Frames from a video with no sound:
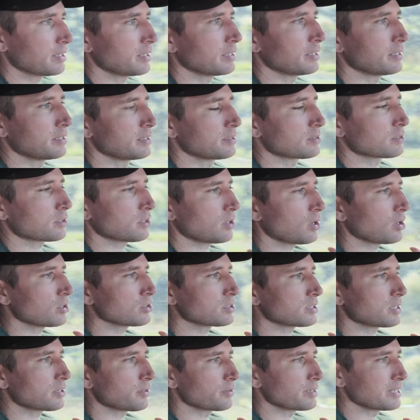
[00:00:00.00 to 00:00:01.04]
is cars
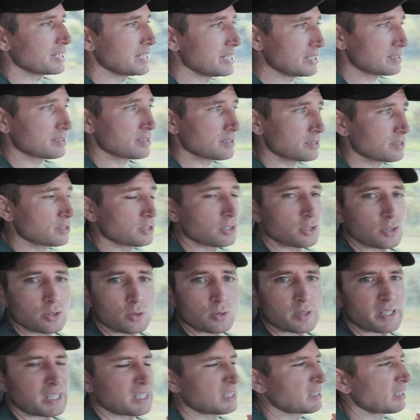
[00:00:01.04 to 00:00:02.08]
that are easy to
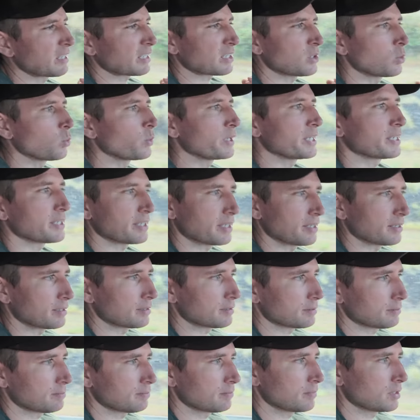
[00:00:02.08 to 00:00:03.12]
do in like a
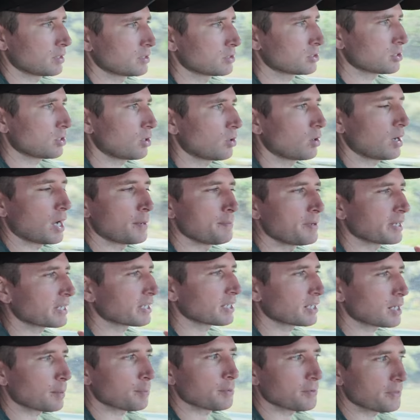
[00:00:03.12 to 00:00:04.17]
weekend. So I make
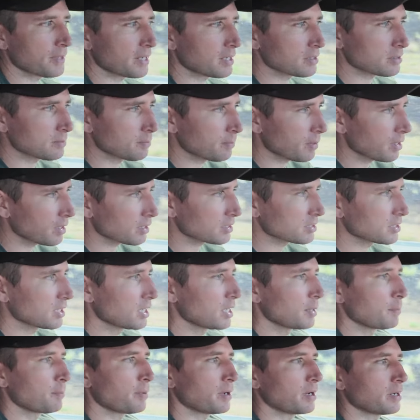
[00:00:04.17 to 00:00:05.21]
a couple
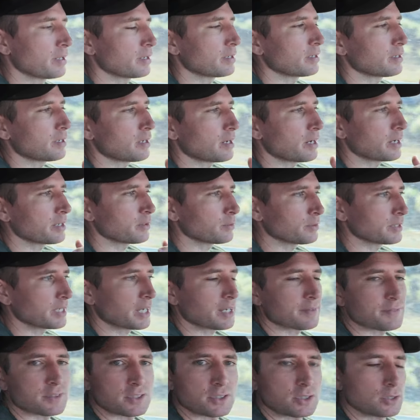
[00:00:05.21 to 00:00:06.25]
$1,000, but I only
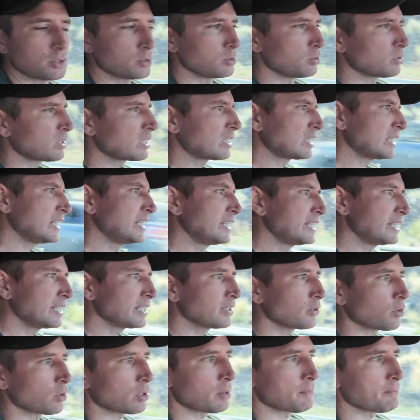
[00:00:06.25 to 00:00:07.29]
have to do
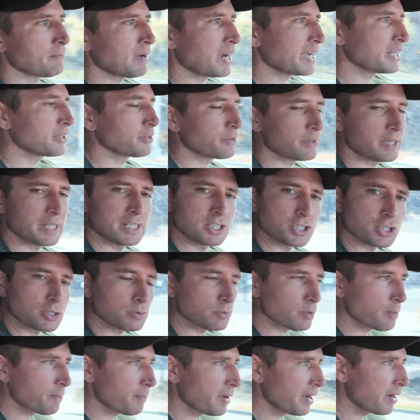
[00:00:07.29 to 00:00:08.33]
cleaning or minor engine
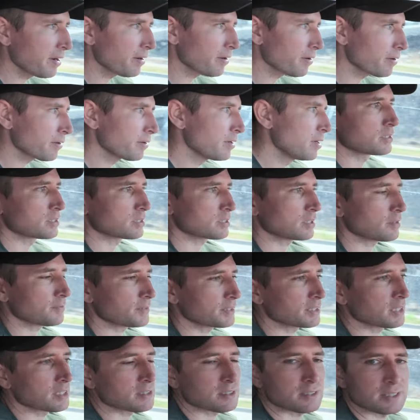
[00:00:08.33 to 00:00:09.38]
repair, stuff
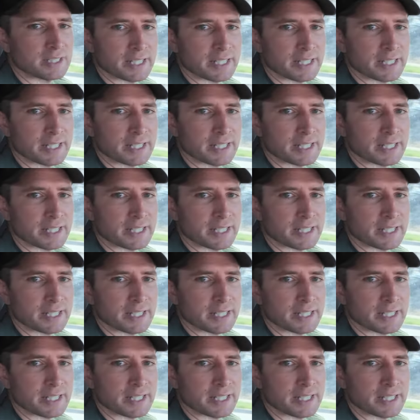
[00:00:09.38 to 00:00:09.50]
that doesn't